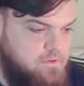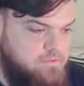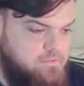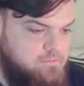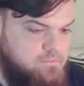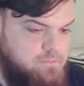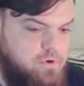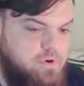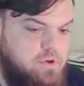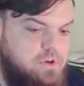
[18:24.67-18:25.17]

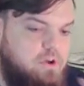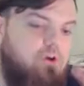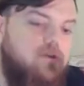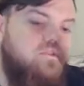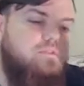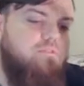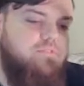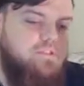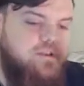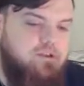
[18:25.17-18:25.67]
put all
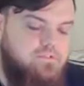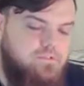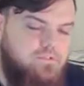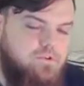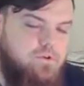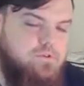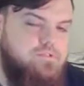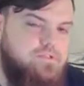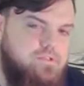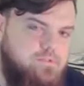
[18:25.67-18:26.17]
of the other
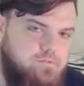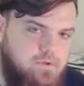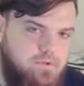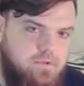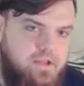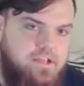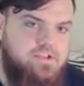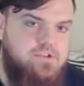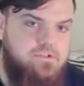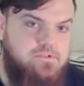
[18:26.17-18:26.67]
notes in
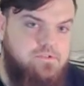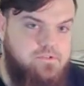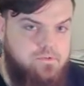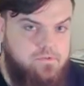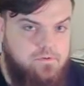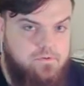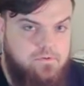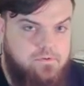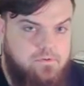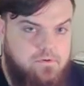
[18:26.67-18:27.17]
relation
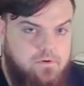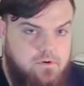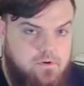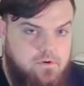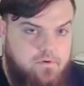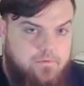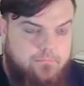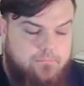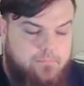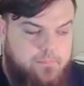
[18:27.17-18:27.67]
to,
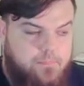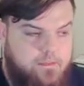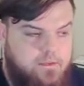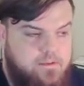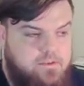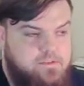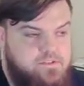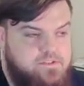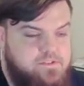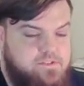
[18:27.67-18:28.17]

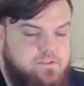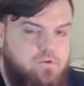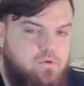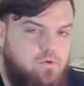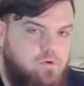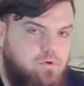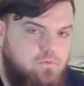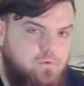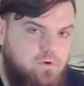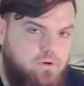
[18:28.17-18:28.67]
is the
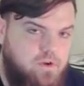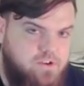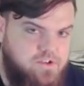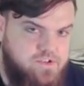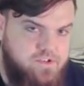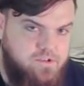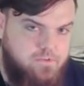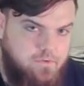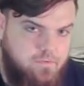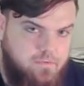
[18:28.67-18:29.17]
chord
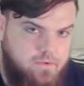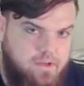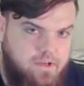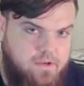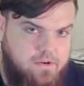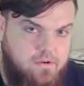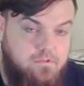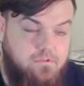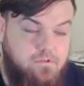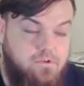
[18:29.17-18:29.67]
progression that we're playing
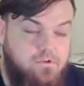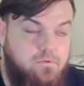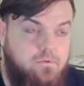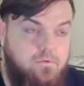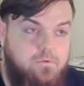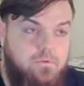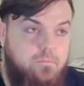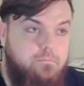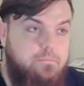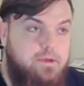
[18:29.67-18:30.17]
over, or
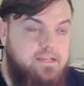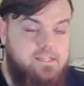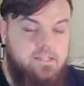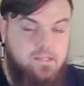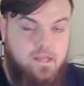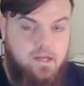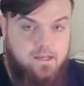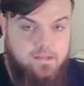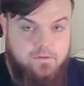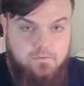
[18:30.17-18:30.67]
the bass
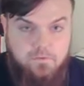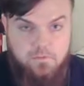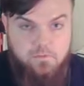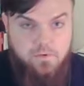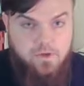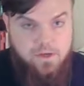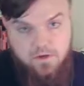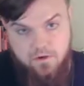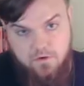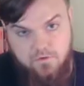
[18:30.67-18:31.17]
line that we're
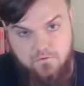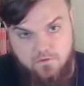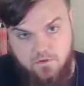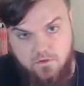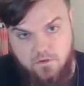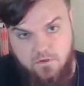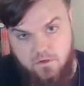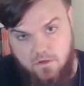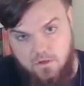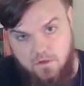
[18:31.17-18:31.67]
playing over.
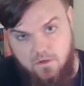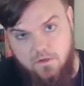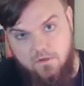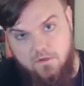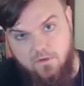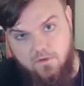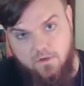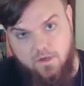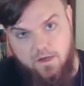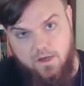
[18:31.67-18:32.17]

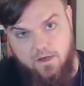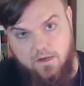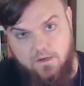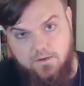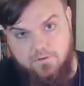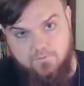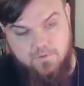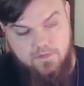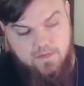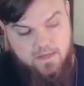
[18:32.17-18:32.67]
Okay?
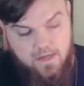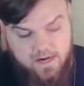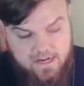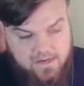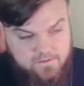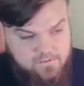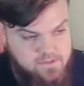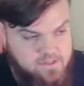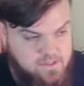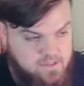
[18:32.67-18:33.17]

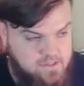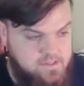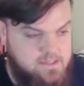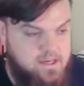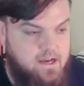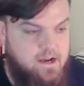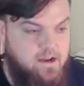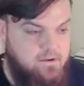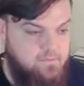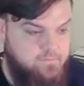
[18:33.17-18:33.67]
90% of the
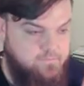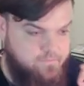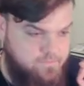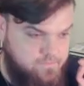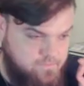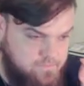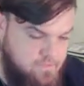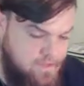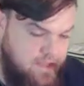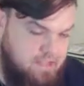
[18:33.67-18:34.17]
time,
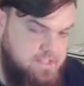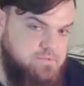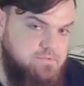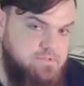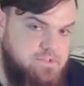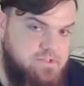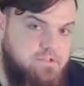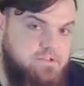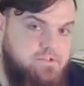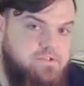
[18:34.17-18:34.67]
that's what's
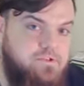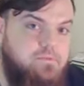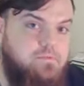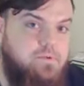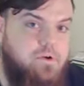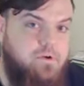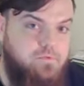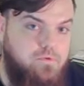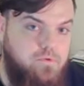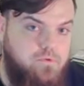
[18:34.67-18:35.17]
going to determine
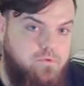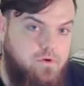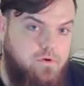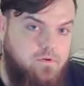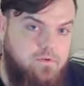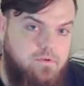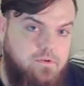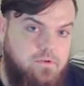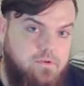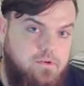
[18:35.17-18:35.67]
our root
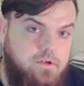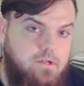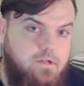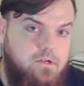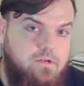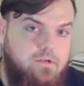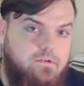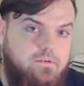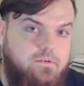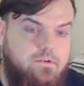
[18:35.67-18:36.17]
note.
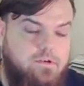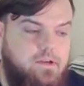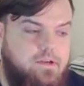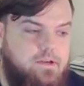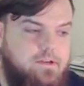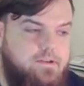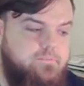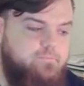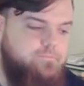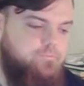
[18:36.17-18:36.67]

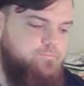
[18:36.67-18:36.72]
Okay?